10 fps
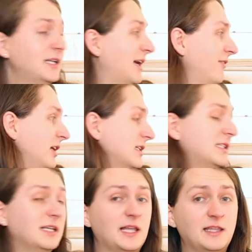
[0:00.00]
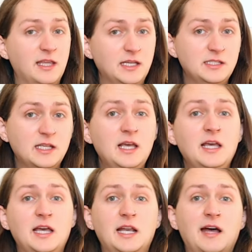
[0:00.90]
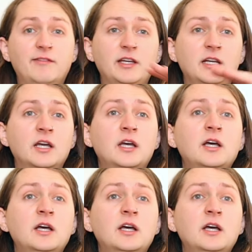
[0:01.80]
and having it sit like this and having